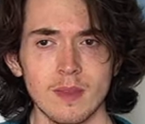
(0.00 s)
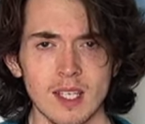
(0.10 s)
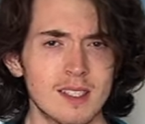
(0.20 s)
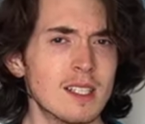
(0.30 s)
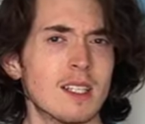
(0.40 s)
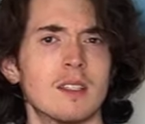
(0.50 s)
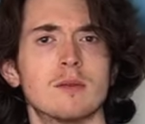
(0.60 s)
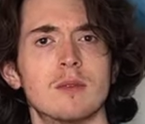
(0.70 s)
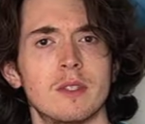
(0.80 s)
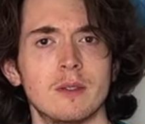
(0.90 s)
I see a lot of
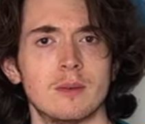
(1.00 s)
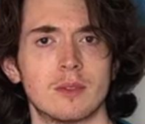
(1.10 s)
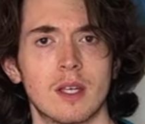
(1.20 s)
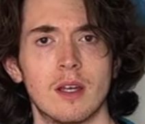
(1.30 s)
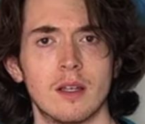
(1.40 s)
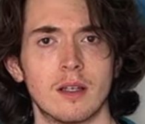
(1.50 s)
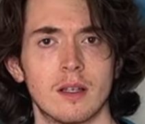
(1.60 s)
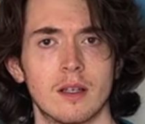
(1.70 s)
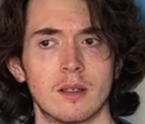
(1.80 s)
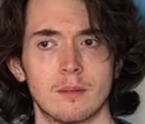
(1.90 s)
reviews
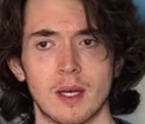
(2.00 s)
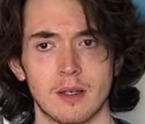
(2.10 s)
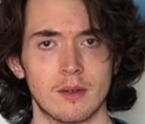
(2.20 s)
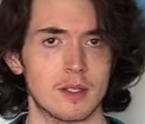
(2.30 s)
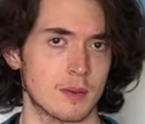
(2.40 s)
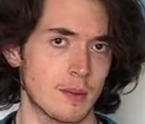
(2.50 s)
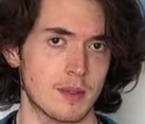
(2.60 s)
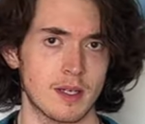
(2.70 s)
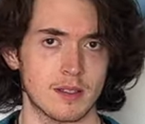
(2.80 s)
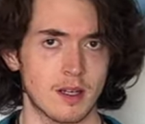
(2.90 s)
on Patagonia's
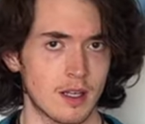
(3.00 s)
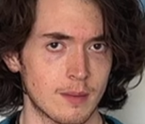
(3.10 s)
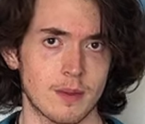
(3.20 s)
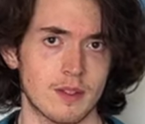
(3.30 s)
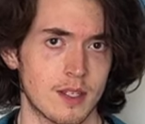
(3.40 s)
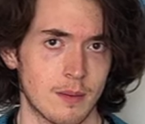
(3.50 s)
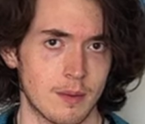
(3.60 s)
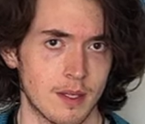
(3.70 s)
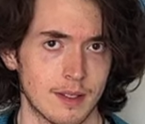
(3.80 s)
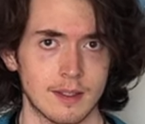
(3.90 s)
website talk about the same
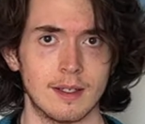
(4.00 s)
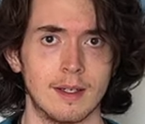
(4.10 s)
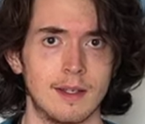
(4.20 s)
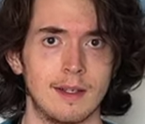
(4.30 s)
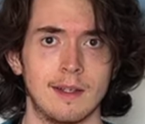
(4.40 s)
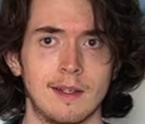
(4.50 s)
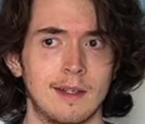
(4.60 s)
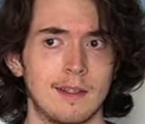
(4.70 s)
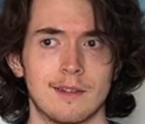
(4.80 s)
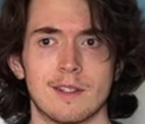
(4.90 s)
thing.
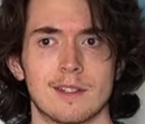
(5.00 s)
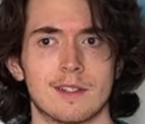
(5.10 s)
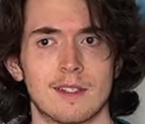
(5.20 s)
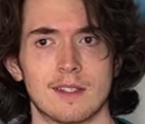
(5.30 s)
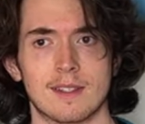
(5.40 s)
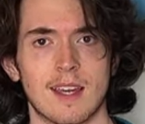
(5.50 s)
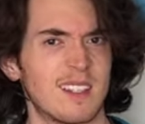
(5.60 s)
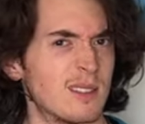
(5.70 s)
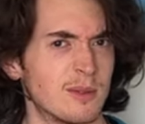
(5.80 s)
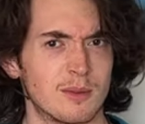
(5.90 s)
They're just it's kind
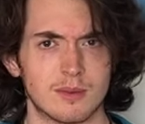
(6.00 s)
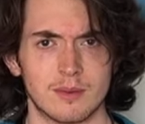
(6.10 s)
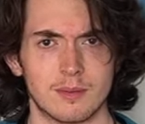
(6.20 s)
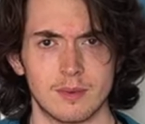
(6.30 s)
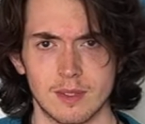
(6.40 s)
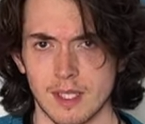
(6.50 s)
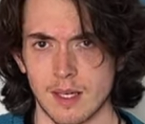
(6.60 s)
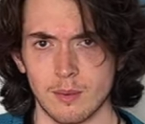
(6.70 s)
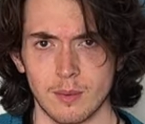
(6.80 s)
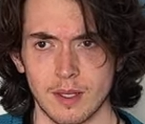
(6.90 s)
of it's
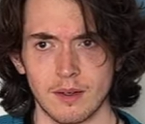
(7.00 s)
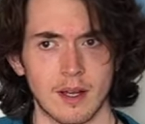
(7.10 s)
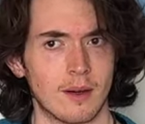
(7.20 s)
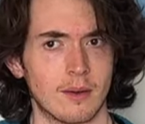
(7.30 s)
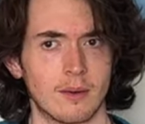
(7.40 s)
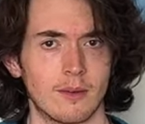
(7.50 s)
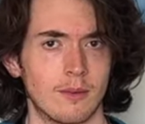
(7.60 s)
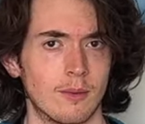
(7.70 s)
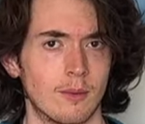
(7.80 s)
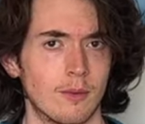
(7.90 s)
kind of weird how
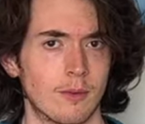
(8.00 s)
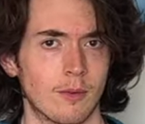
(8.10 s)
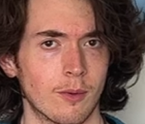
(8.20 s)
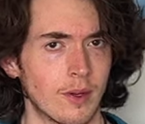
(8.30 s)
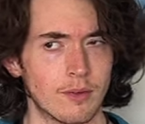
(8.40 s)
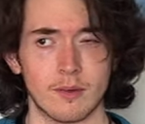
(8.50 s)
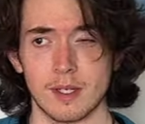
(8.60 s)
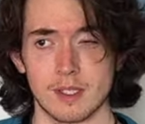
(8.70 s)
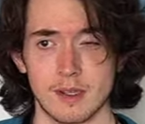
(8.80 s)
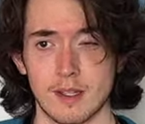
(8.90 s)
for whatever
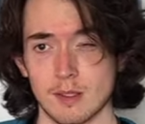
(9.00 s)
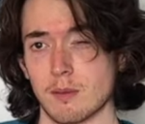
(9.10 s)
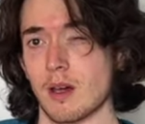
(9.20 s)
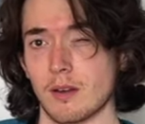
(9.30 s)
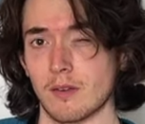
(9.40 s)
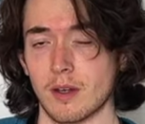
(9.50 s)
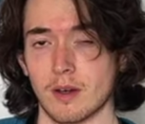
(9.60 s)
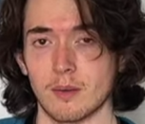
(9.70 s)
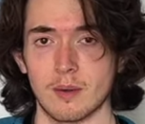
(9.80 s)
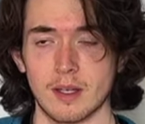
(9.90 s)
reason this model of the
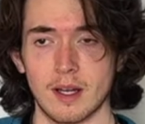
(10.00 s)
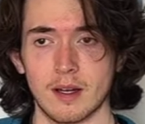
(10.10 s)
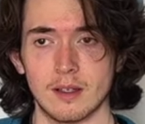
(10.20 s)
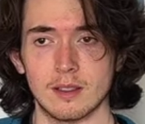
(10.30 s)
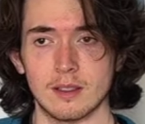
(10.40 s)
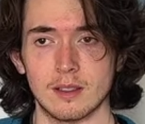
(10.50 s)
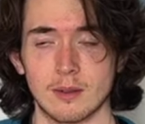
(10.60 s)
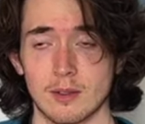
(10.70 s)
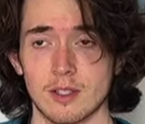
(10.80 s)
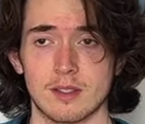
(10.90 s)
R1 Air
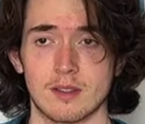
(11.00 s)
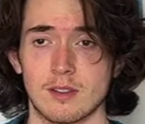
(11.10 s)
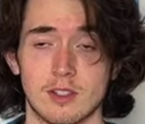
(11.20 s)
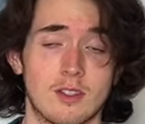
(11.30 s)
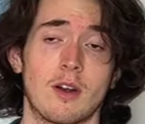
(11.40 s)
or just just the